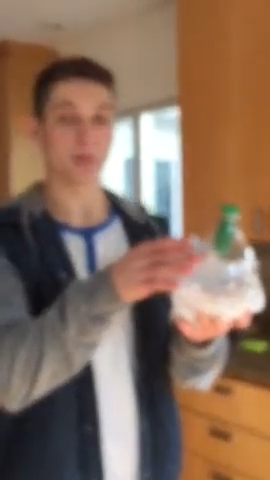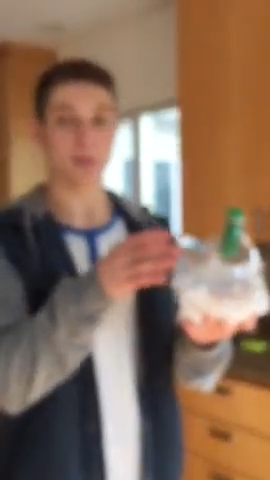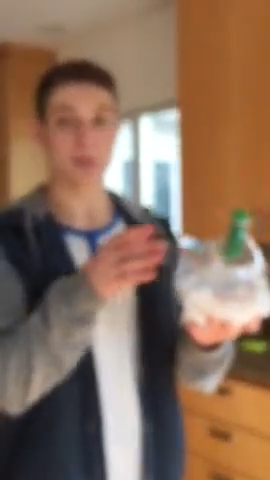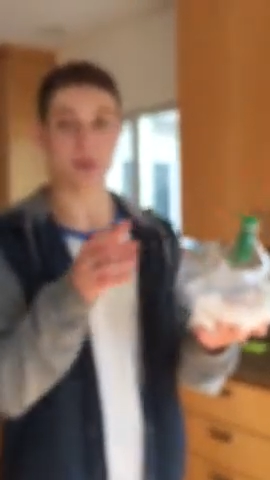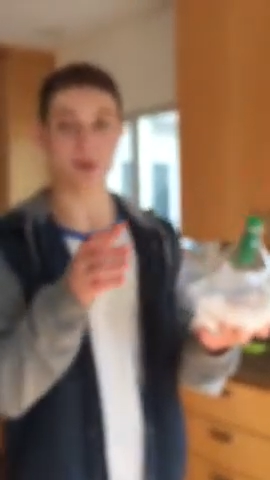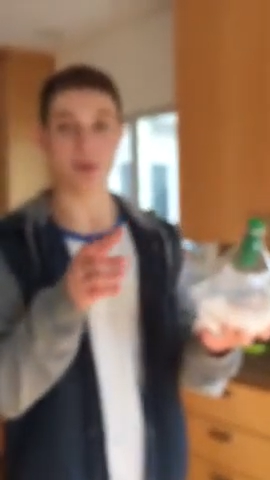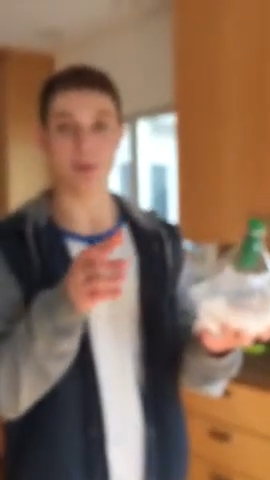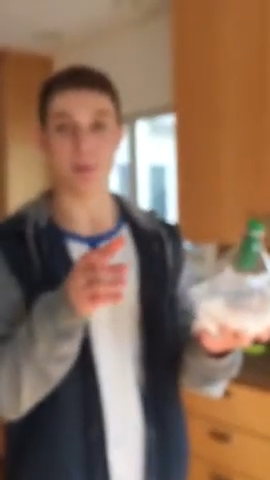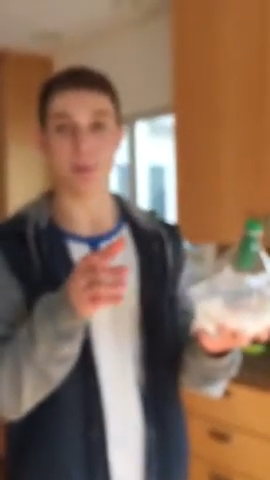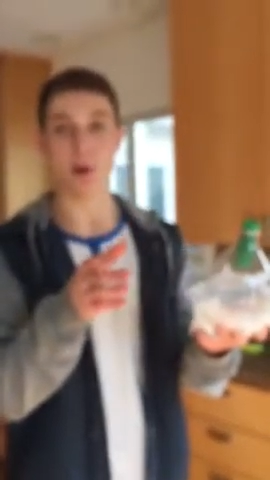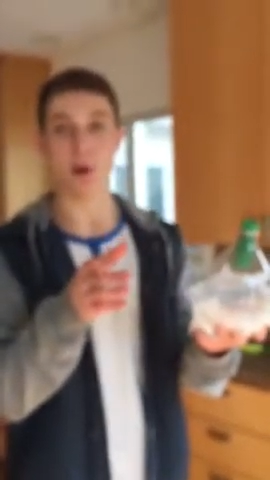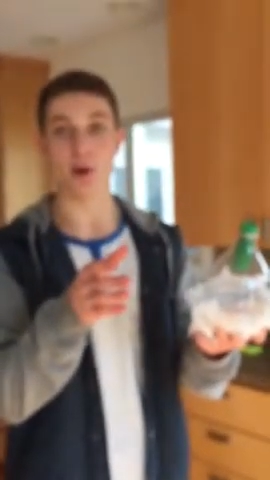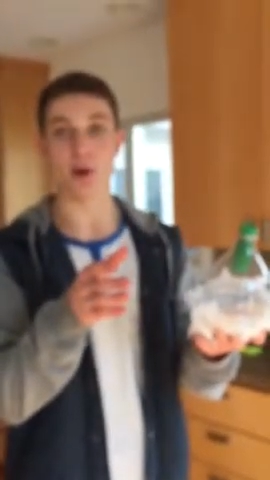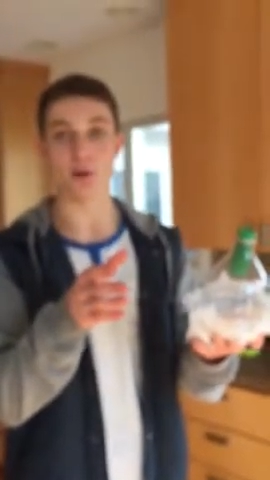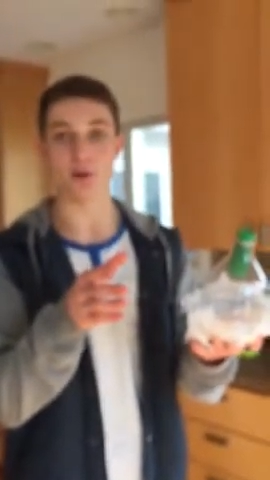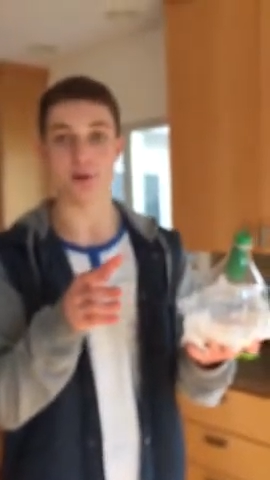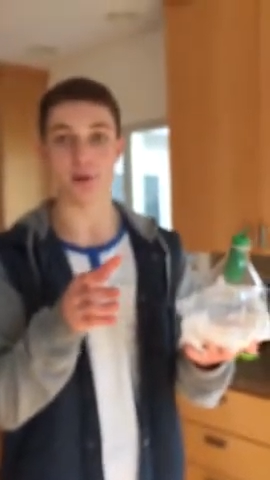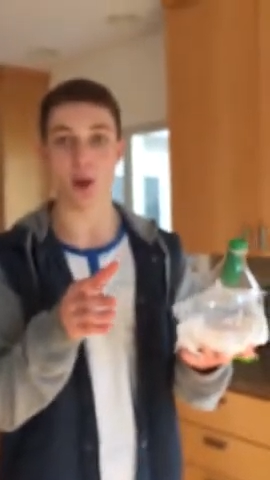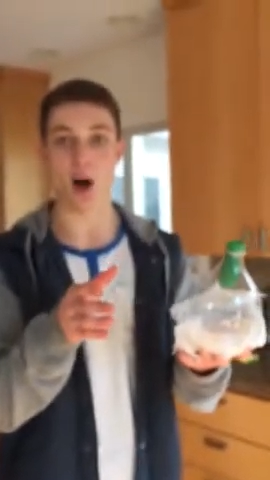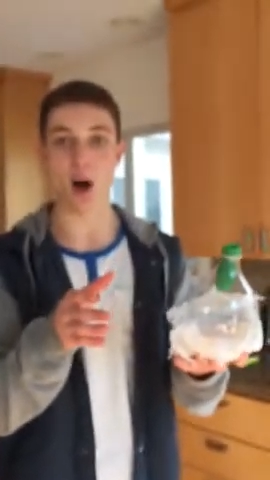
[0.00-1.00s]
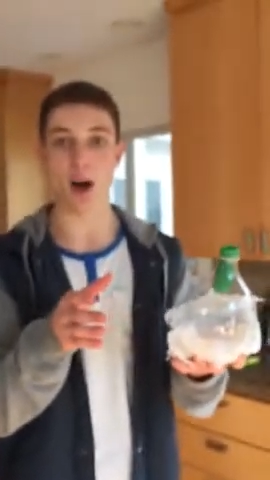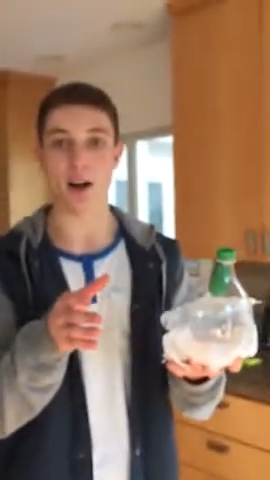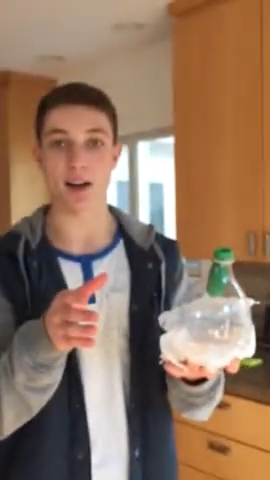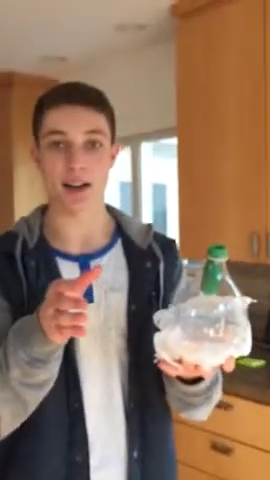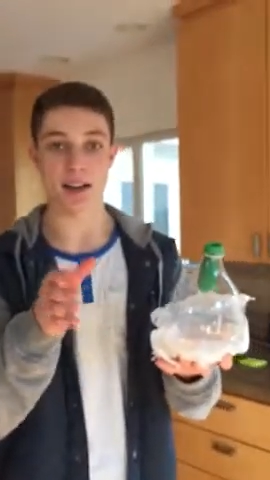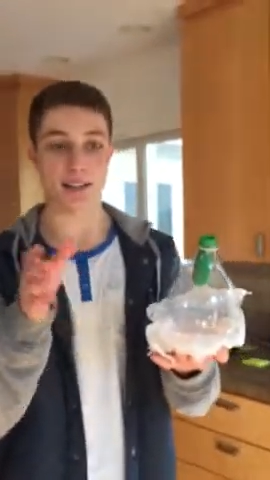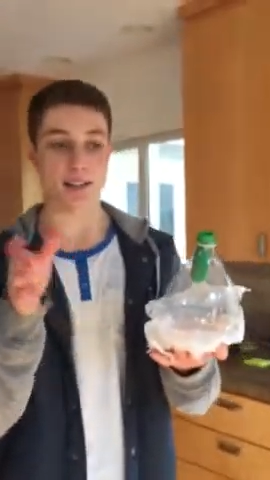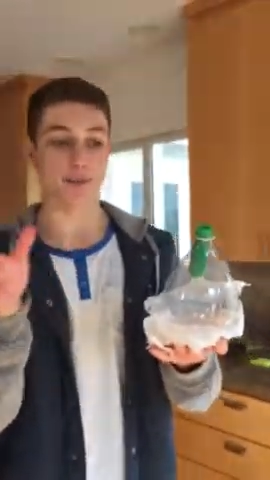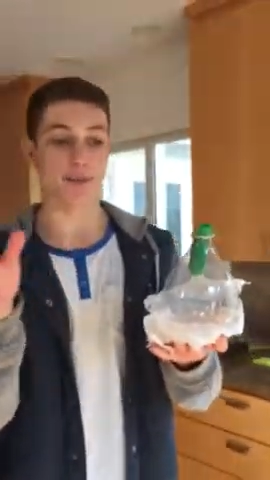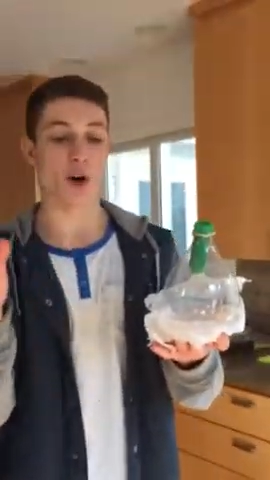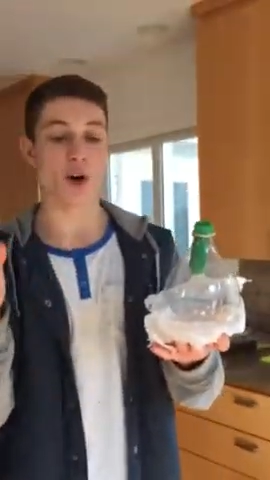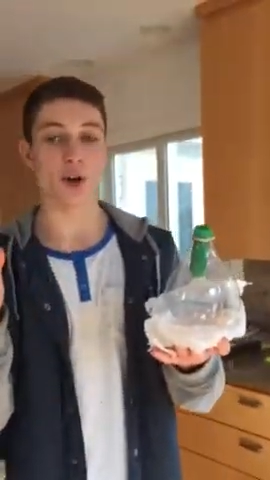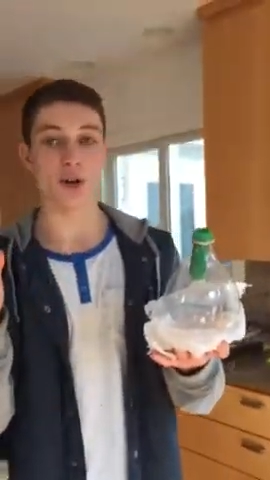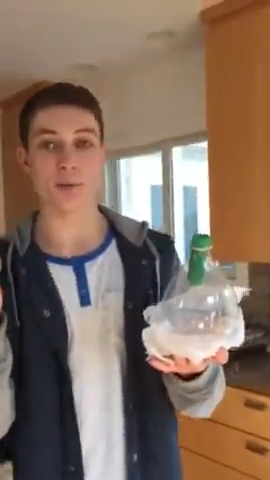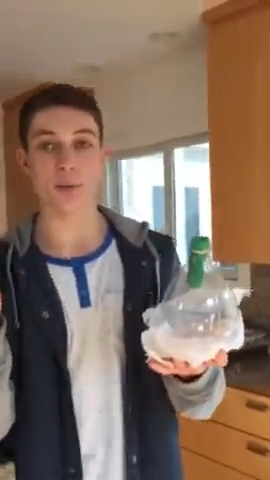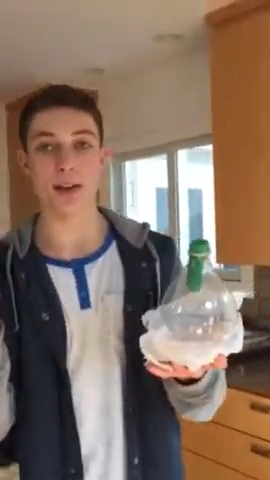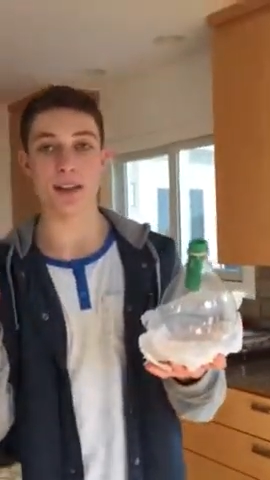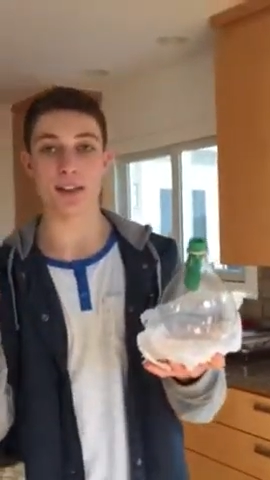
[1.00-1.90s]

using Boyle's law, as volume